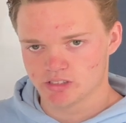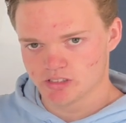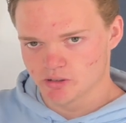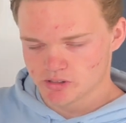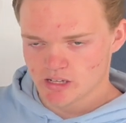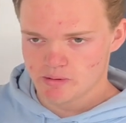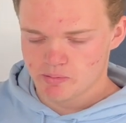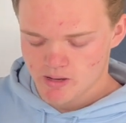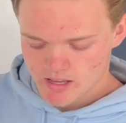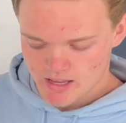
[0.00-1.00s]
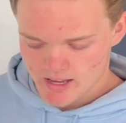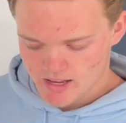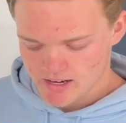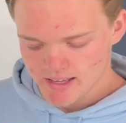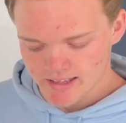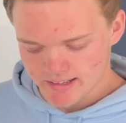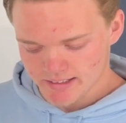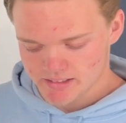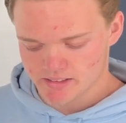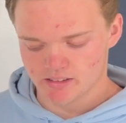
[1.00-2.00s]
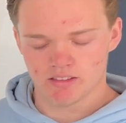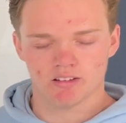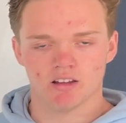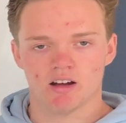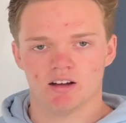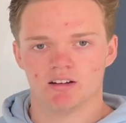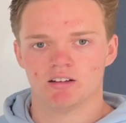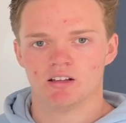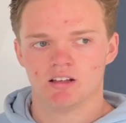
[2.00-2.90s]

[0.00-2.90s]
goes up and he gets the law,